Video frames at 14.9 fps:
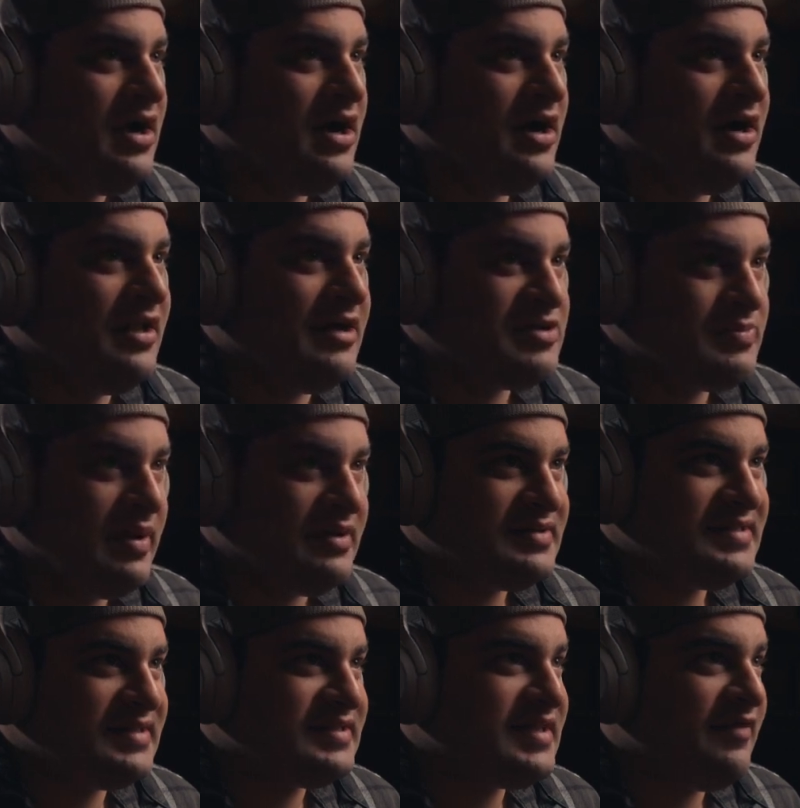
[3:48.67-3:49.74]
That was about
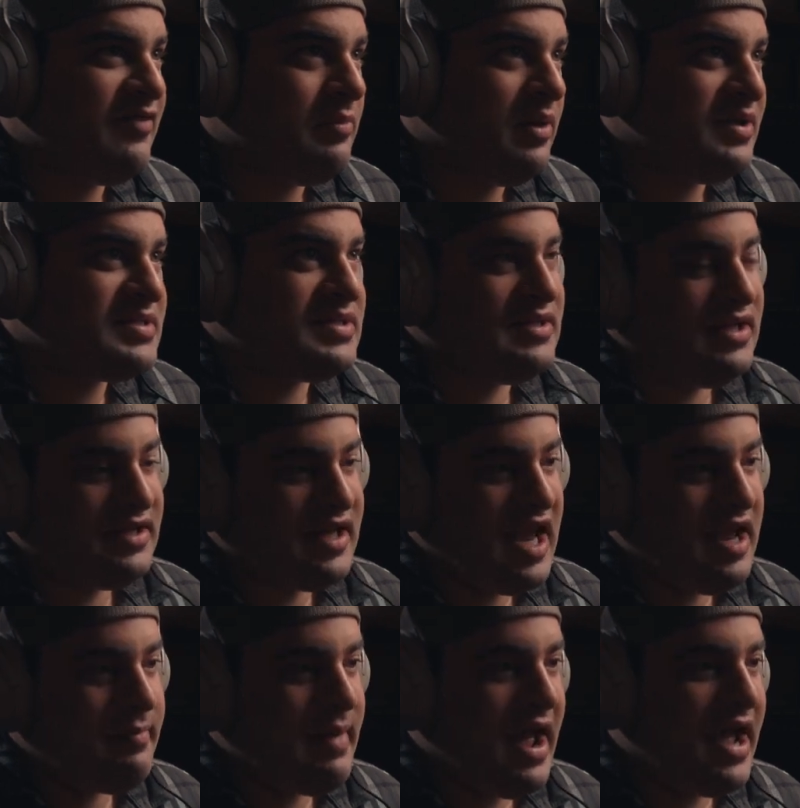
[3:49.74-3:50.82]
6-7 months, and then
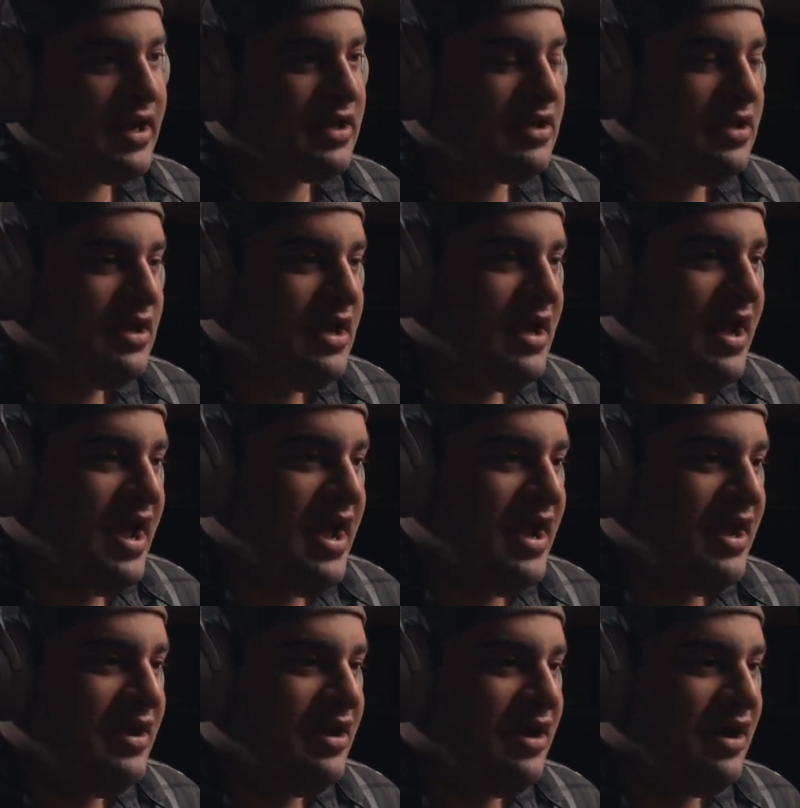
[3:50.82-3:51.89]
came back,
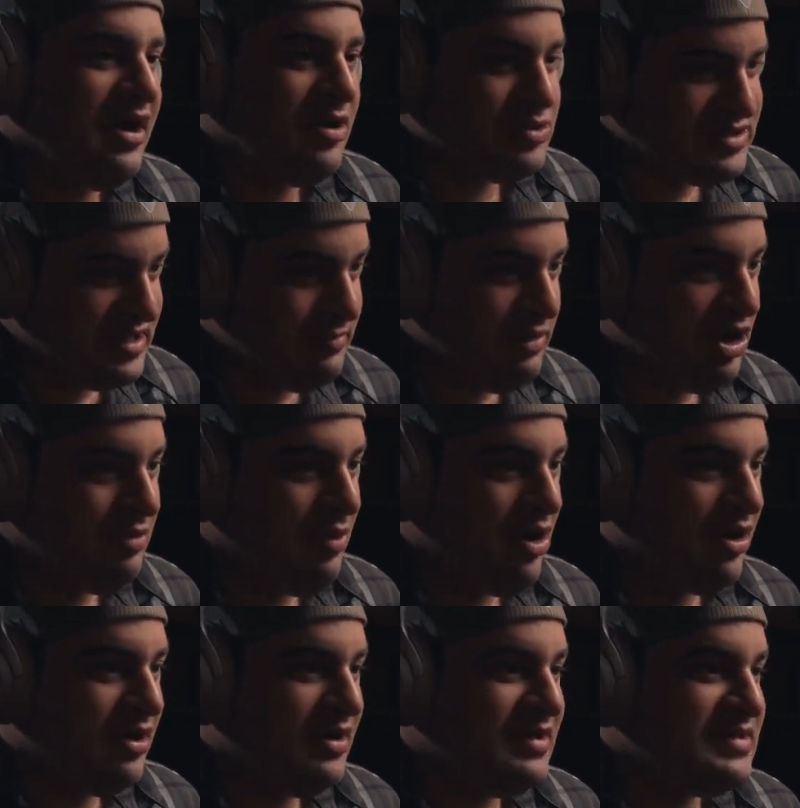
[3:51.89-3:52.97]
and I was in
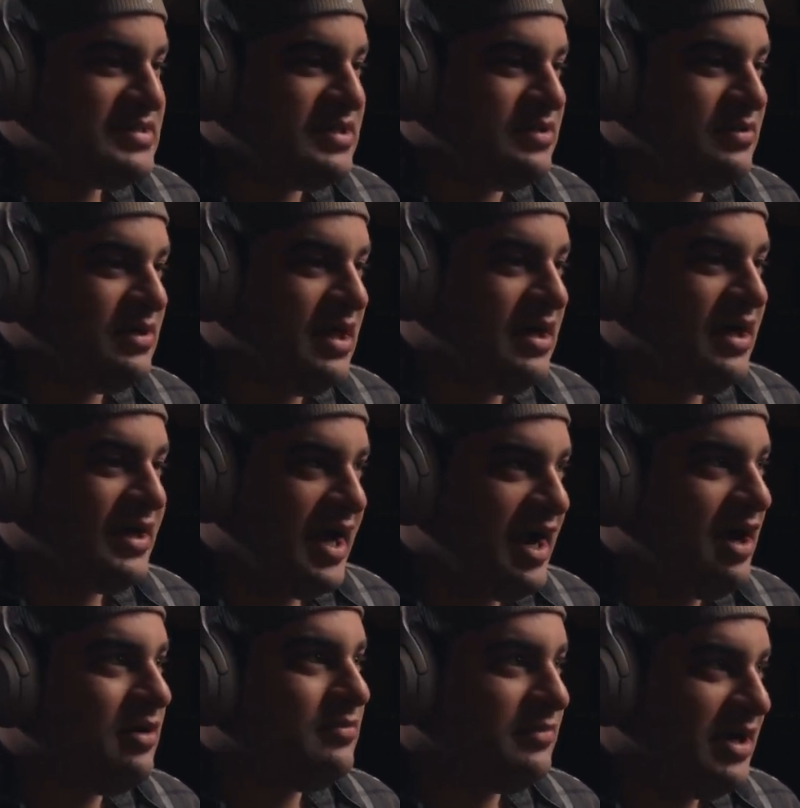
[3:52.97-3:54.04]
Miramar until I got
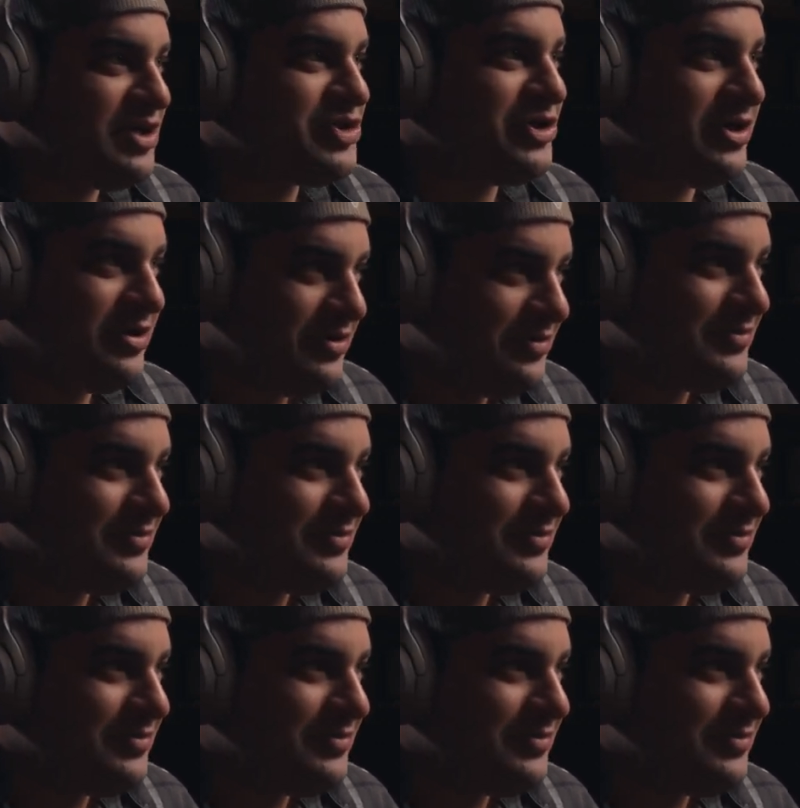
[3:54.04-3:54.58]
out last year.